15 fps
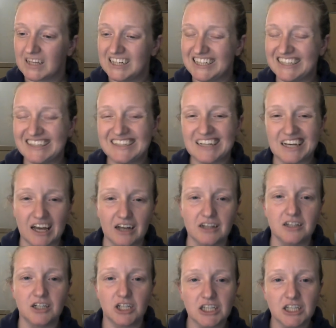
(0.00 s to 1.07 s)
just I get
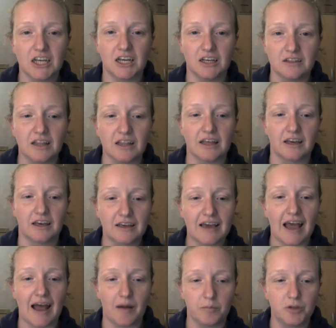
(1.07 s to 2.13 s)
just I guess like
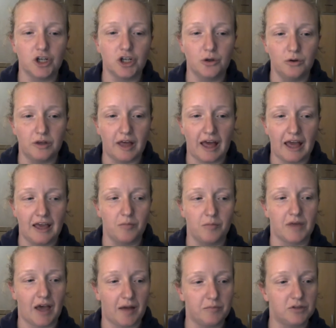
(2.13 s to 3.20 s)
capture who came,
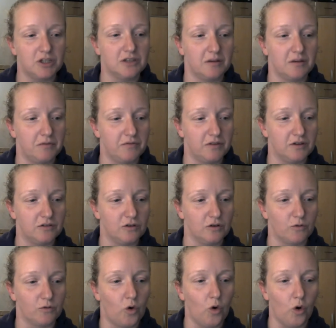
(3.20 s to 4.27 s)
capture some of the sort
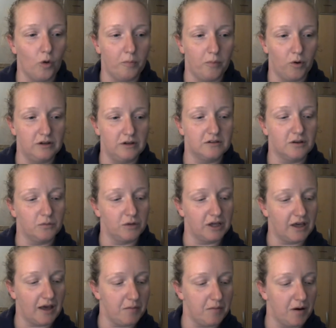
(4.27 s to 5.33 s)
of core points that we
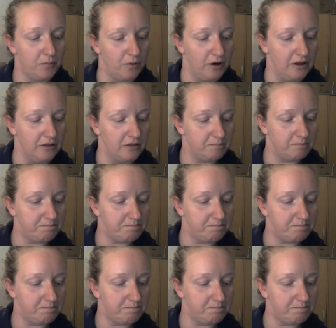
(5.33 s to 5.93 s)
came up with,